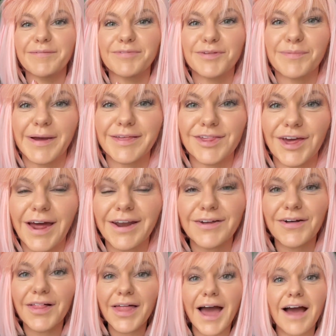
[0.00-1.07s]
to my
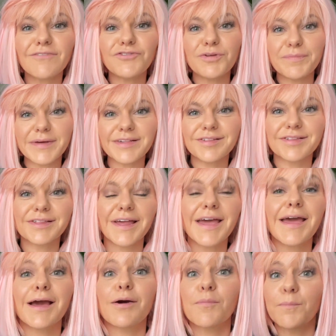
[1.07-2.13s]
channel. Have you been
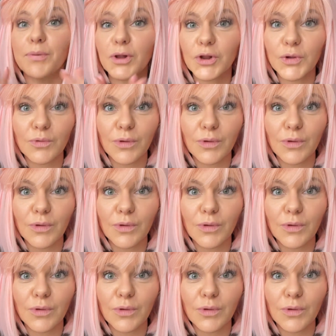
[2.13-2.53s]
seeing blue